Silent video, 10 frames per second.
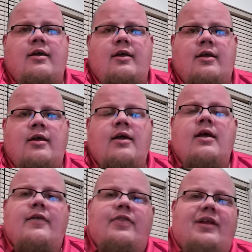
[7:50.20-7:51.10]

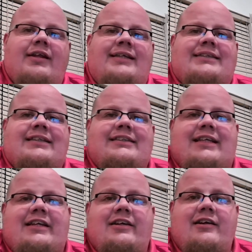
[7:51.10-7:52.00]
the lessons
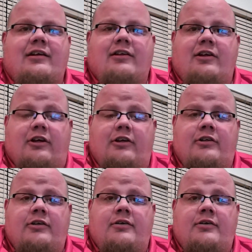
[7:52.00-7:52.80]
that you're going to learn